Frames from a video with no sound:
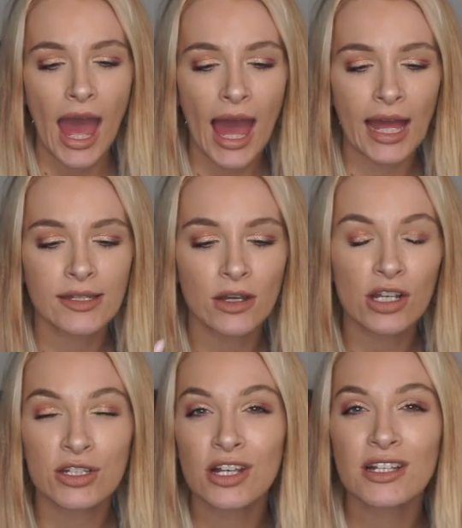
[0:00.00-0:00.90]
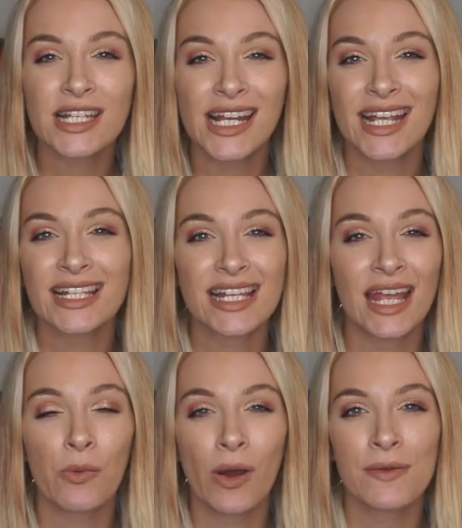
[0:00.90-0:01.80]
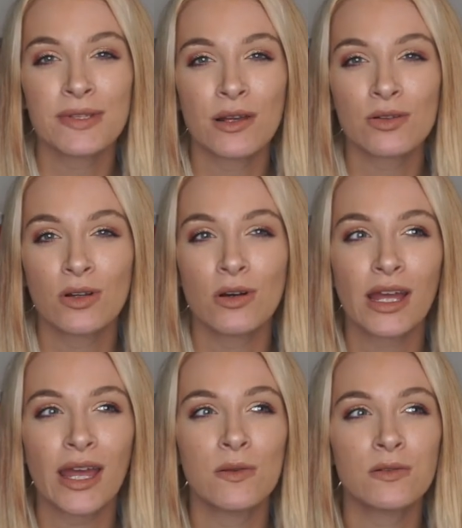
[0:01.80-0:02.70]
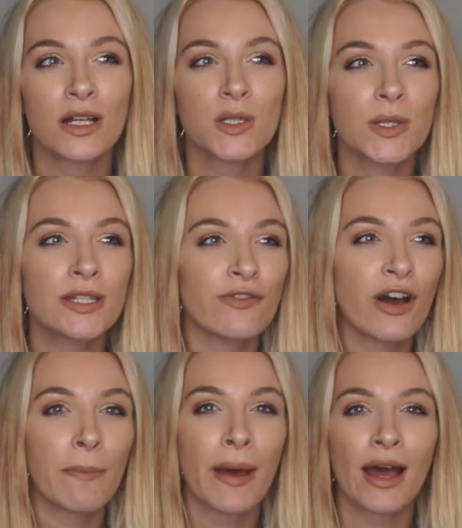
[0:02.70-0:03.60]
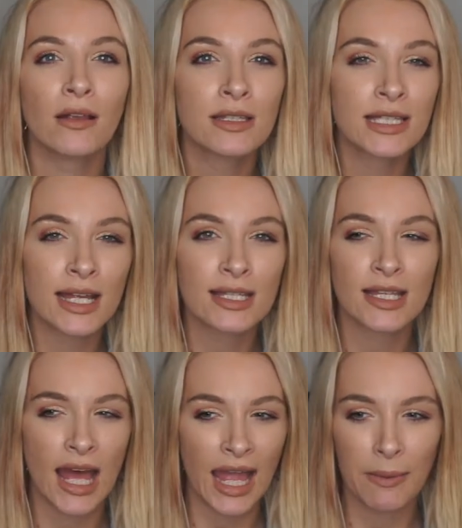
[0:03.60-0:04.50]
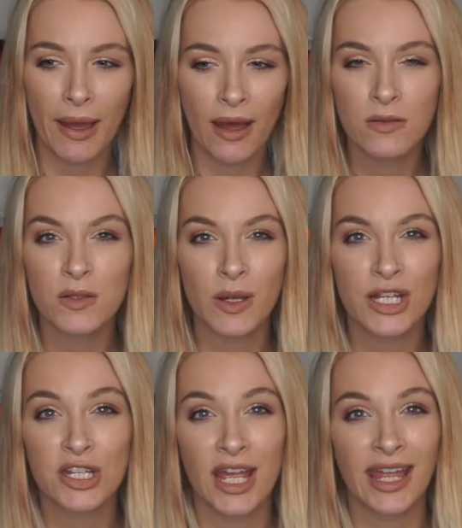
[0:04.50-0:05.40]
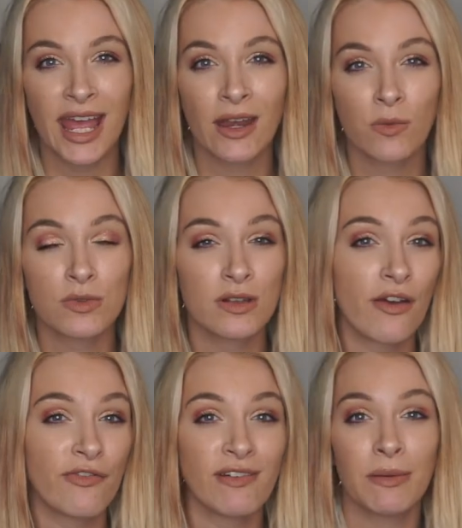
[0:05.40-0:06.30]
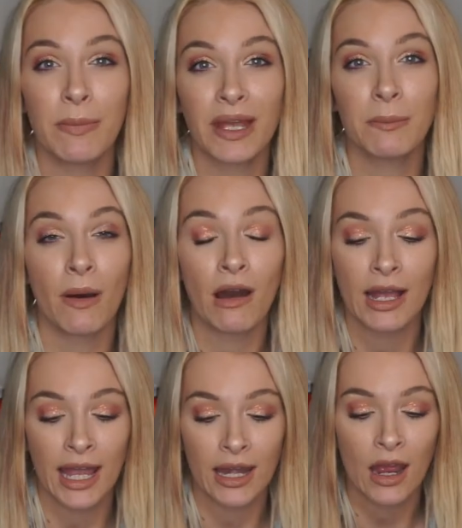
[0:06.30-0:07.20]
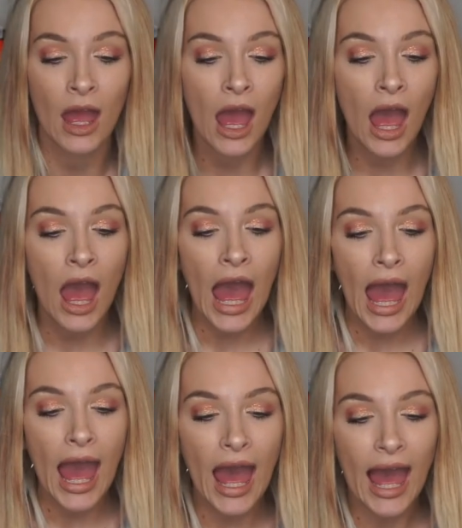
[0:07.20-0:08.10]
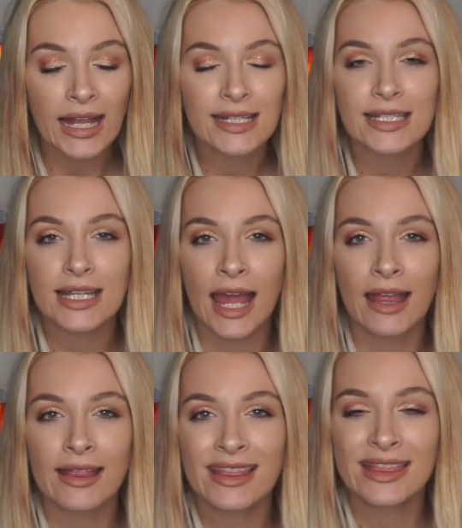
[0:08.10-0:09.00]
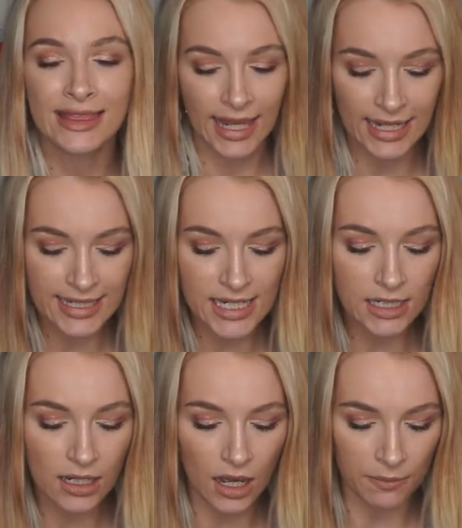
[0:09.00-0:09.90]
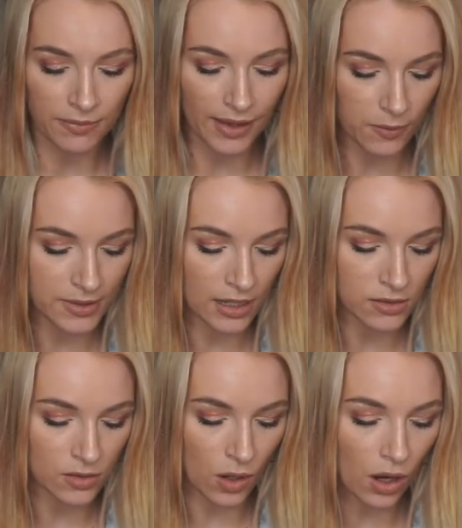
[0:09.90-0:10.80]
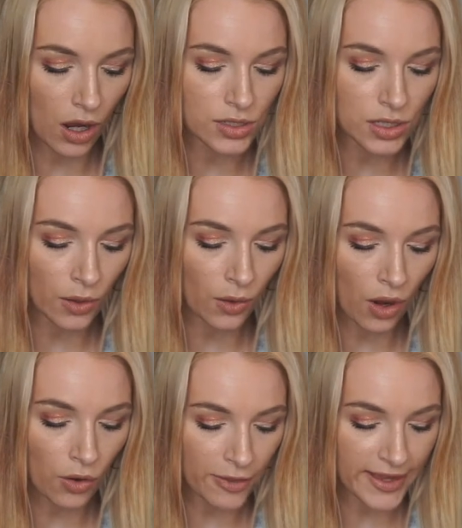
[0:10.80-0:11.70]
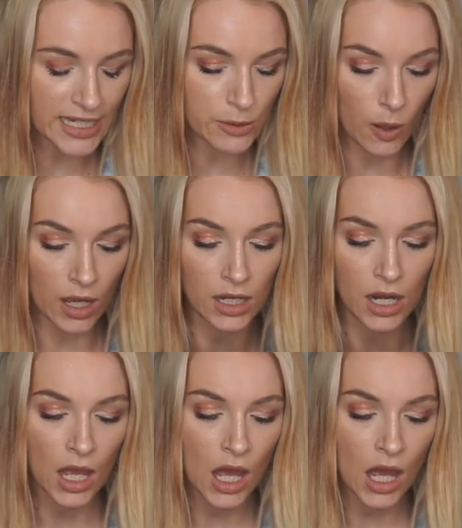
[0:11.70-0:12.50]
and I can totally see why it was out of stock. It was like £25 down to £8, which again was a very big bargain. And yeah, that didn't come, that was out of stock. So I got this one,